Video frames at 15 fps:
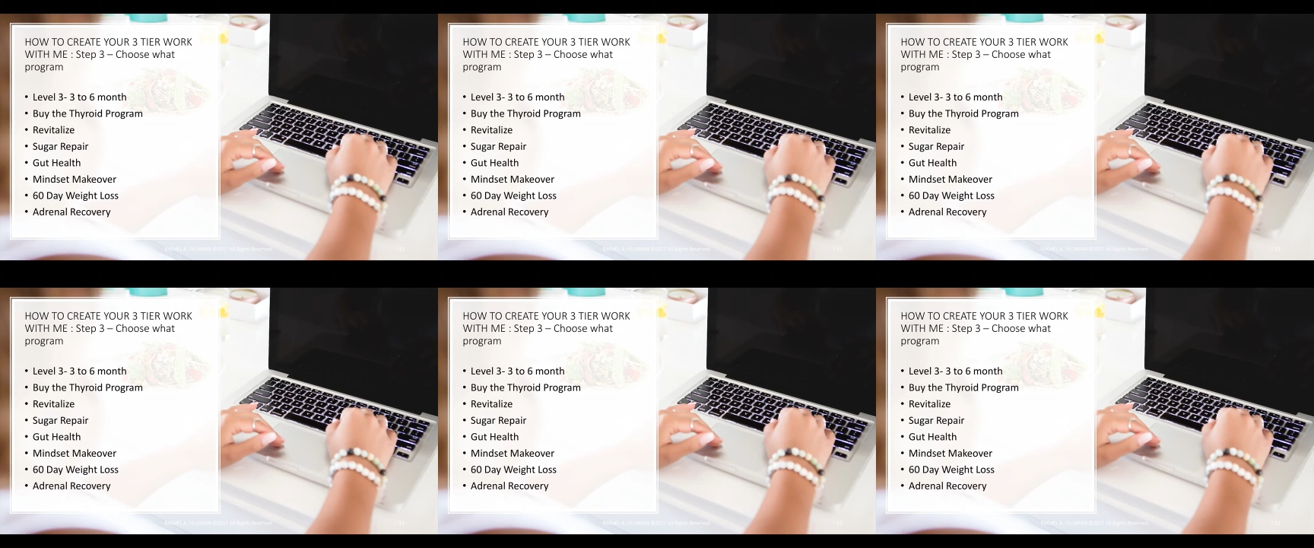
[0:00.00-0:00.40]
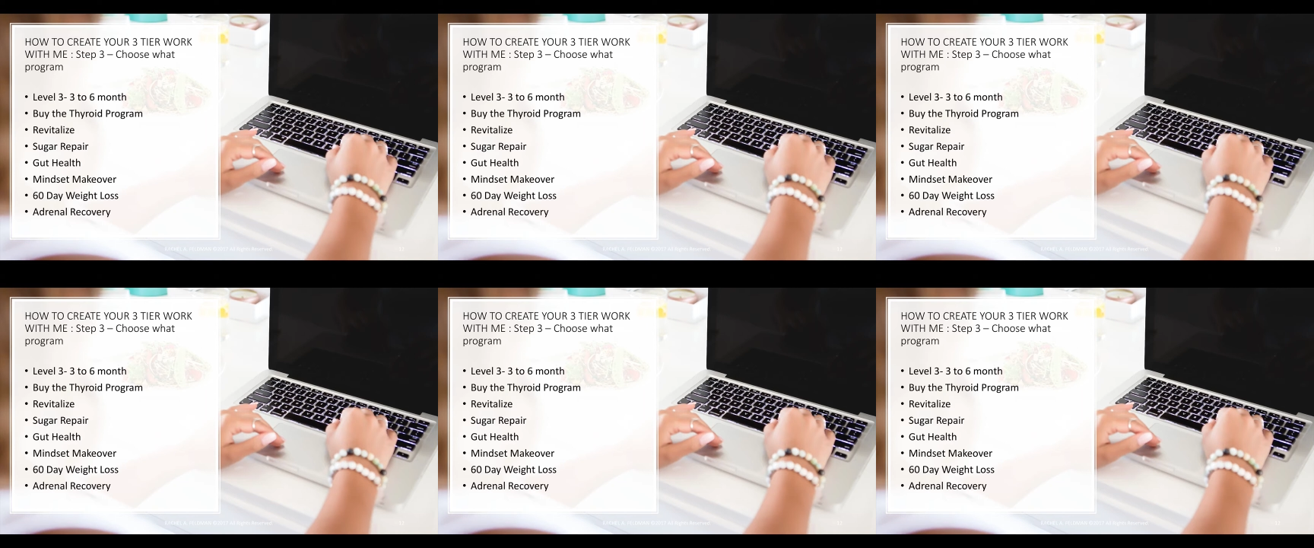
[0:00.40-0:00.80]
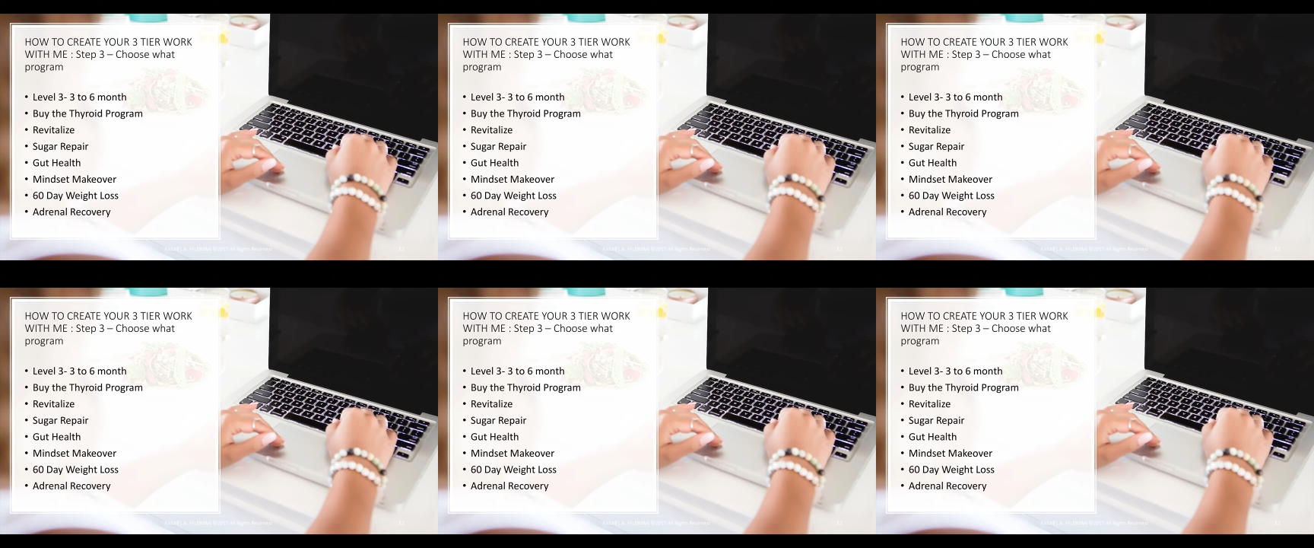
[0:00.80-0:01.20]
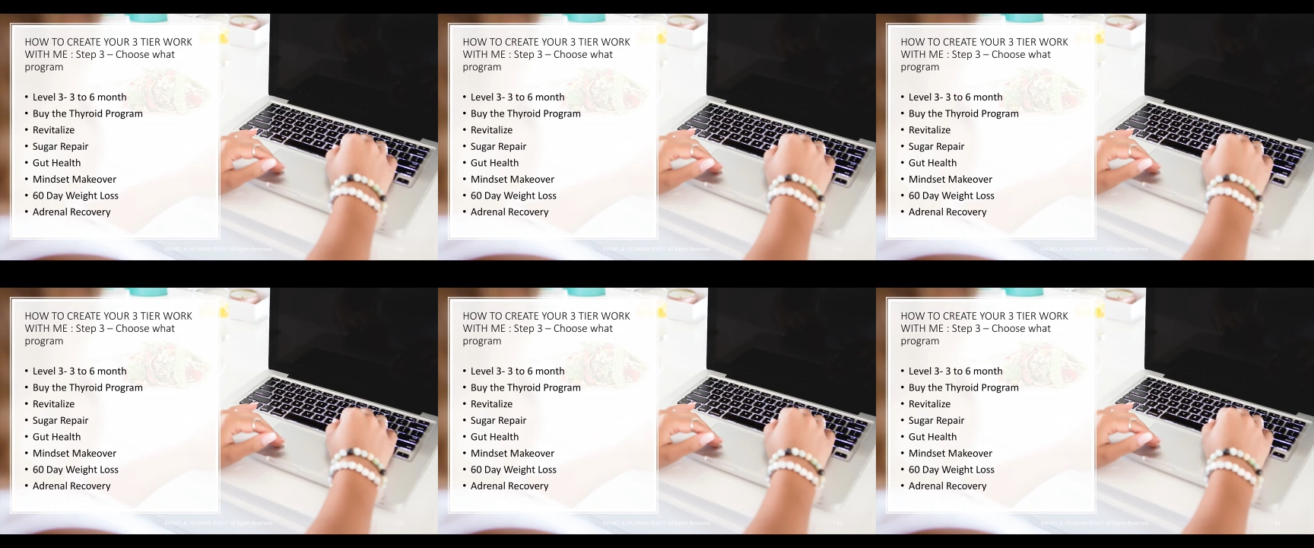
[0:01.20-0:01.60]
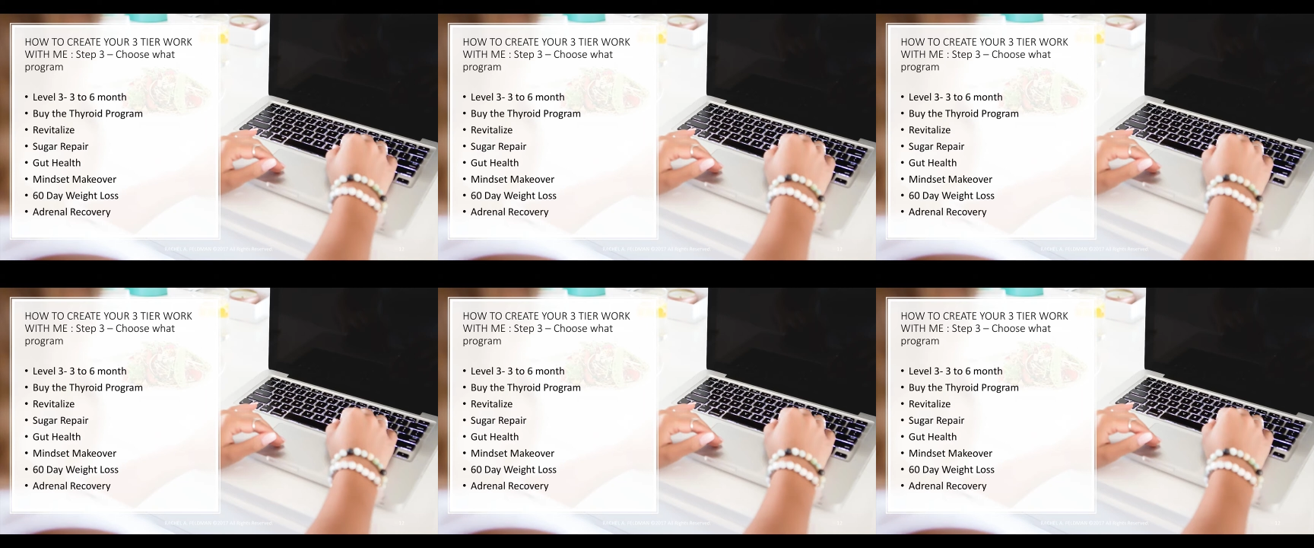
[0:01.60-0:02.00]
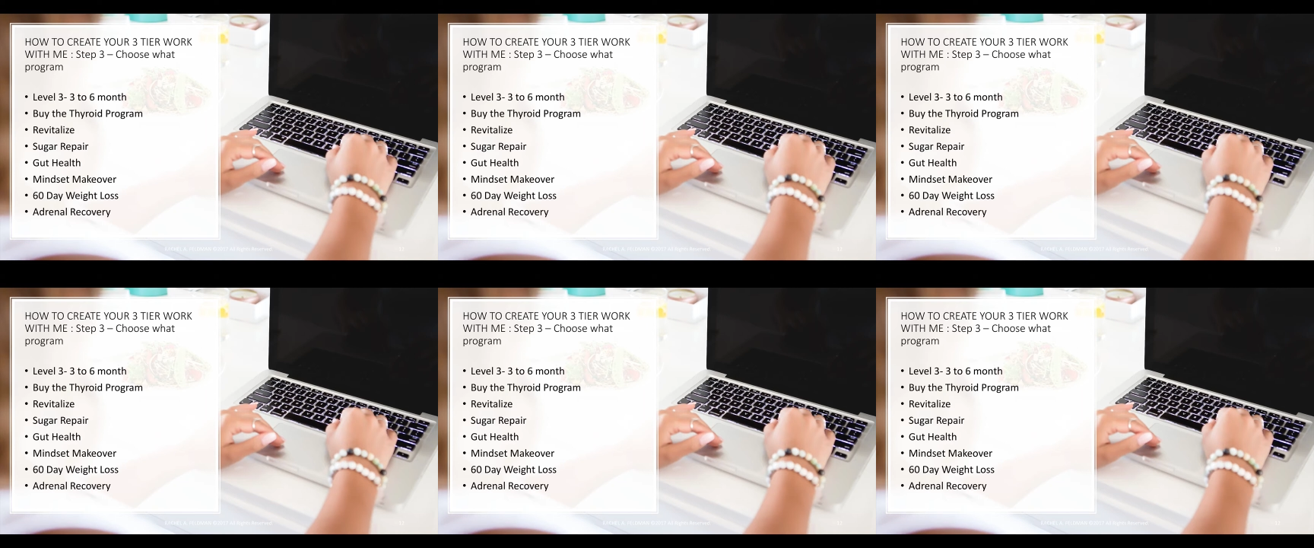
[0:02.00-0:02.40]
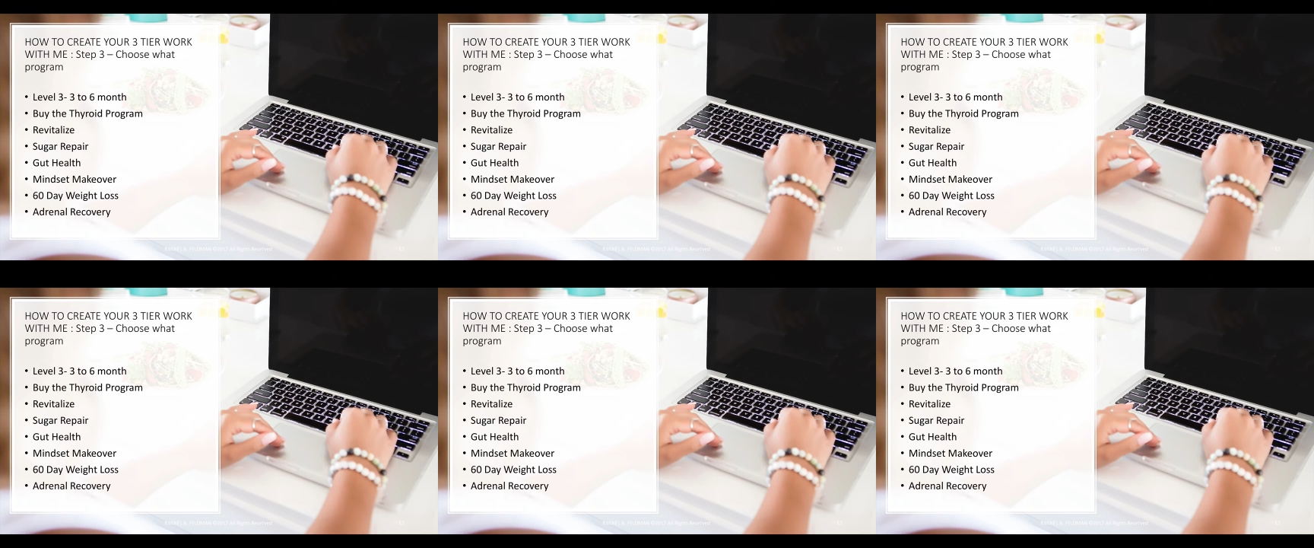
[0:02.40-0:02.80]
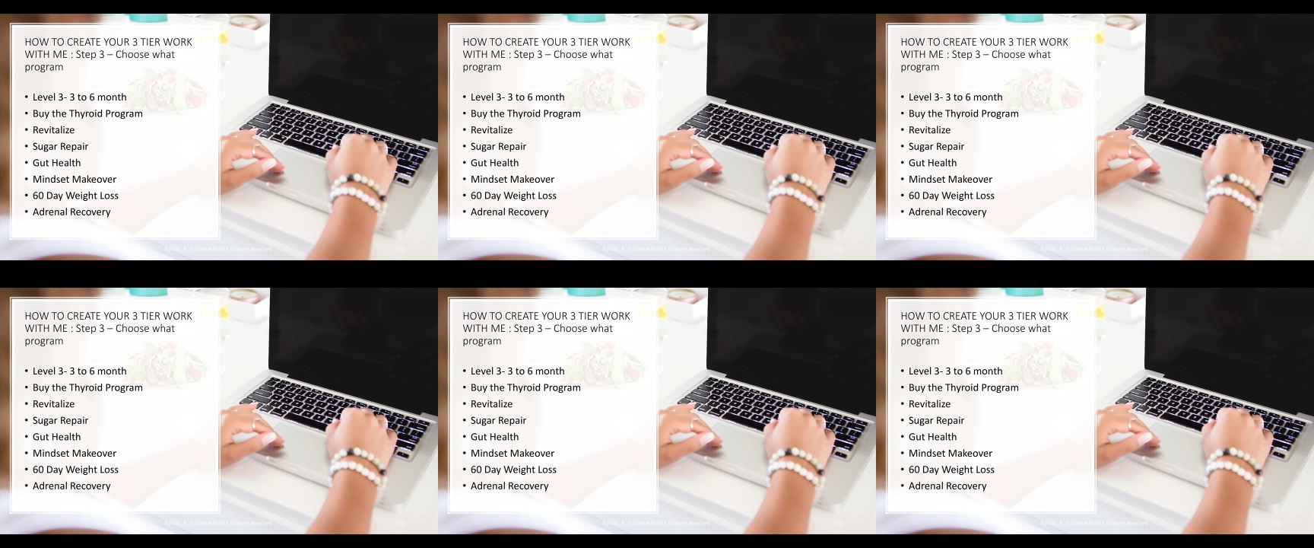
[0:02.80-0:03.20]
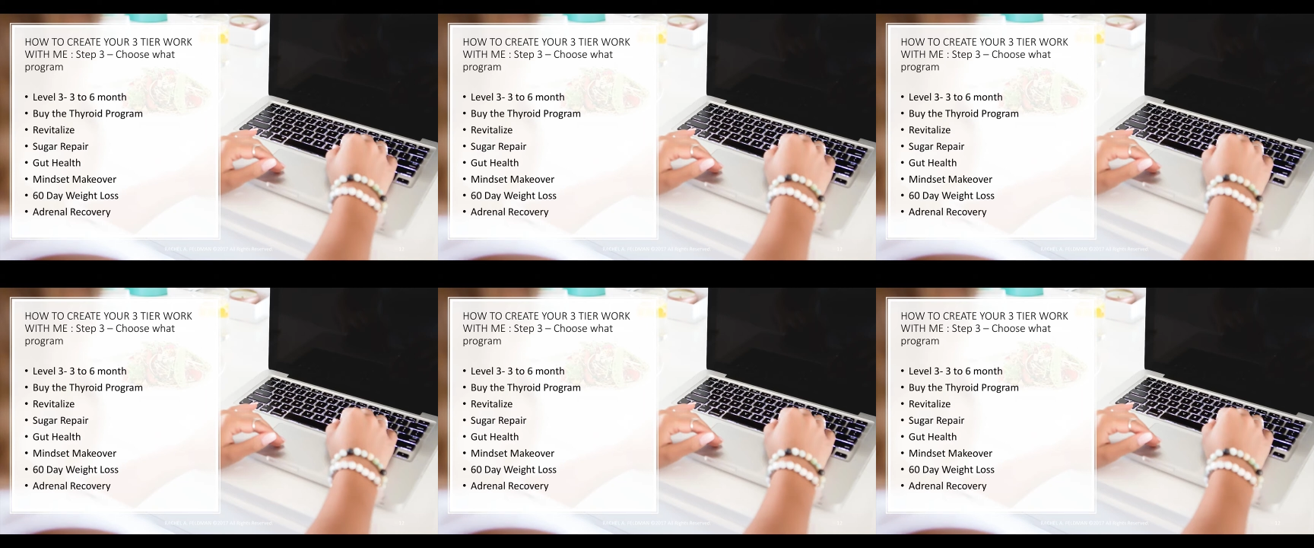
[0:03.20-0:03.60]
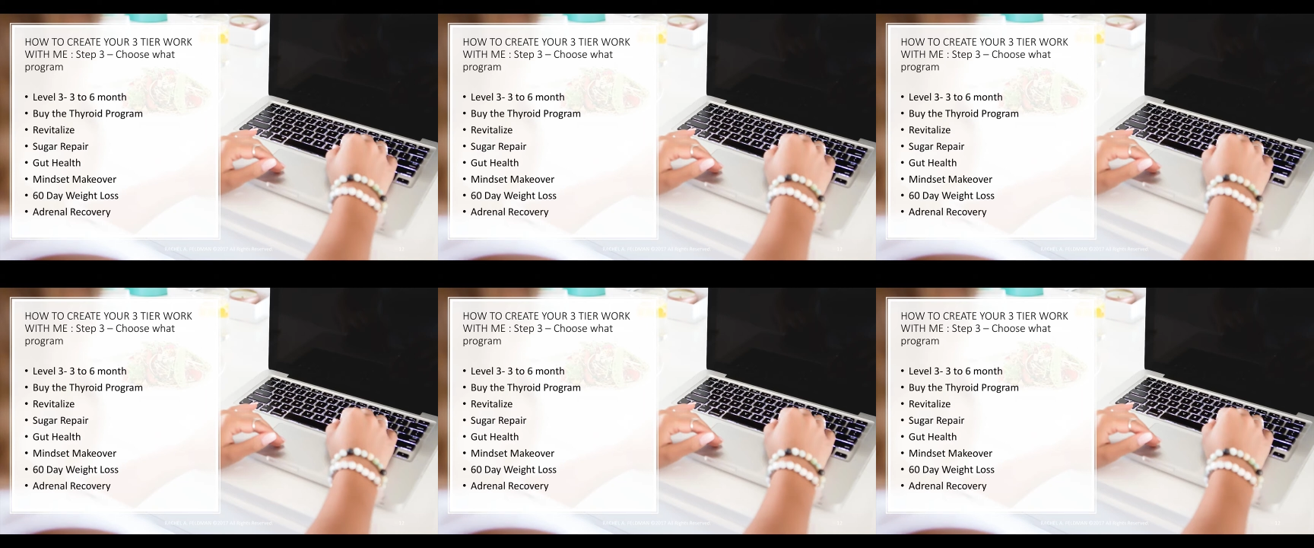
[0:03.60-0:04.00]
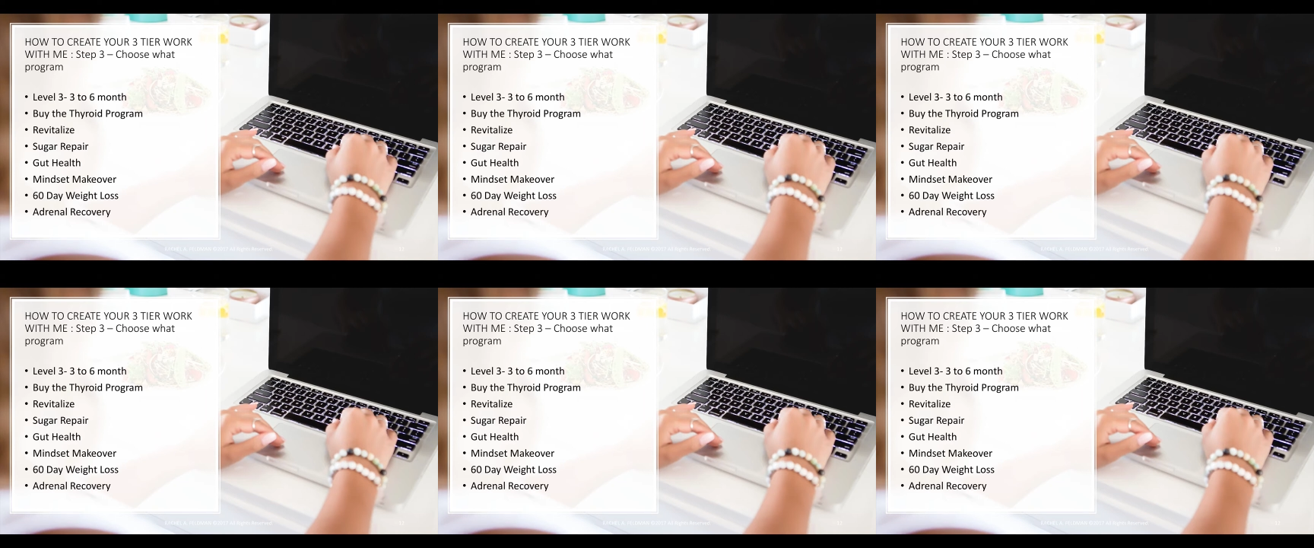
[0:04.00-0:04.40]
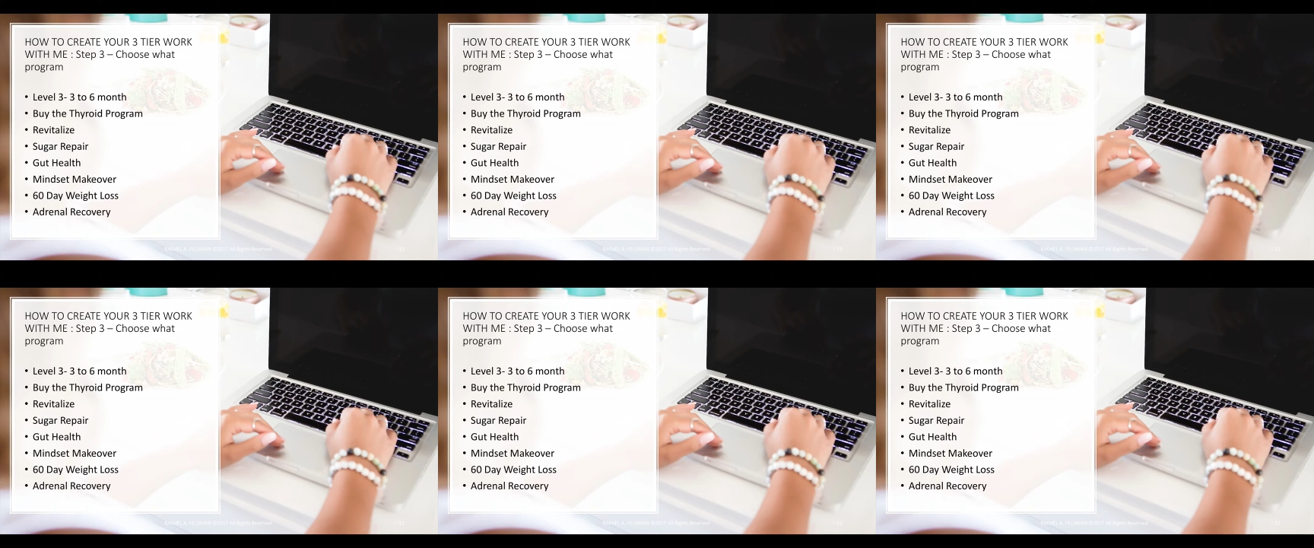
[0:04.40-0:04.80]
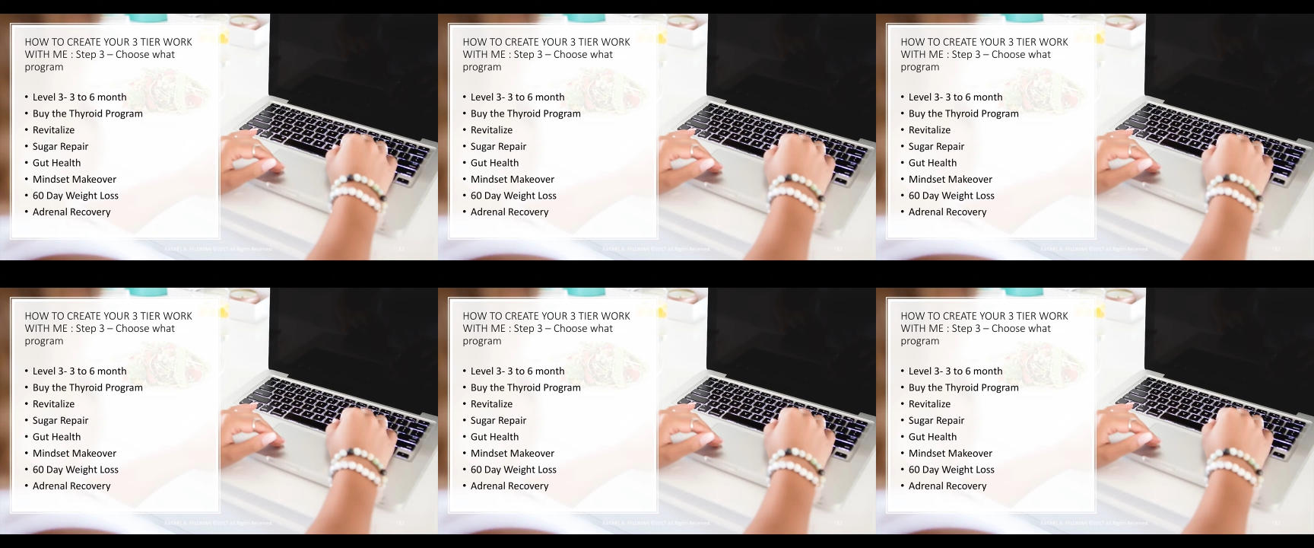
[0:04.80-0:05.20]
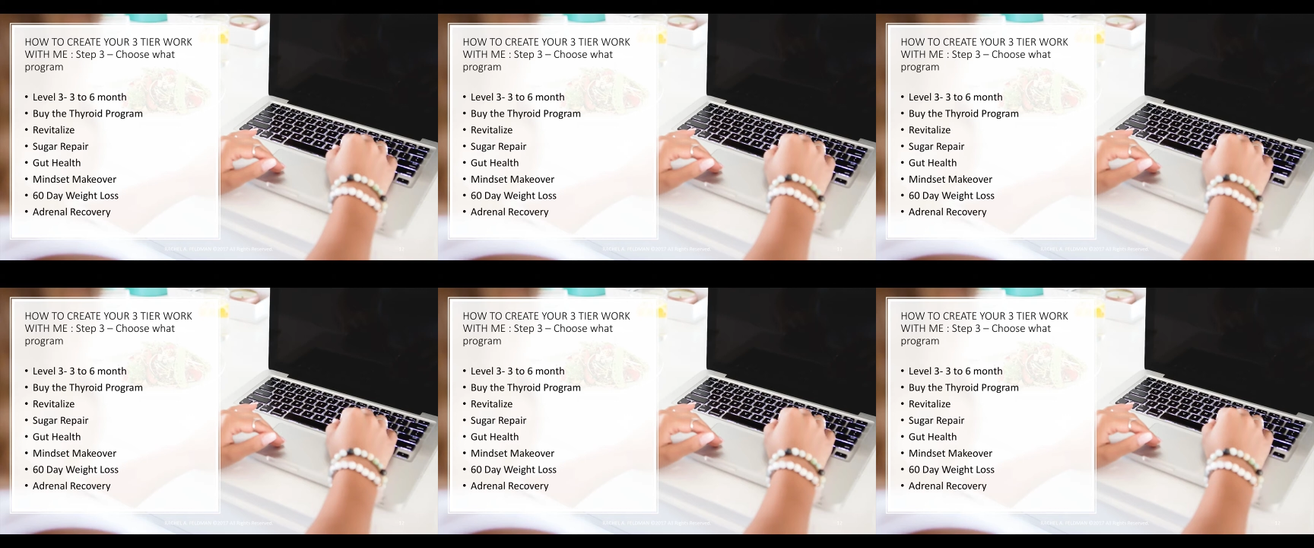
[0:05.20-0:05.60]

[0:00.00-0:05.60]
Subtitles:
Nobody's mouth can be seen.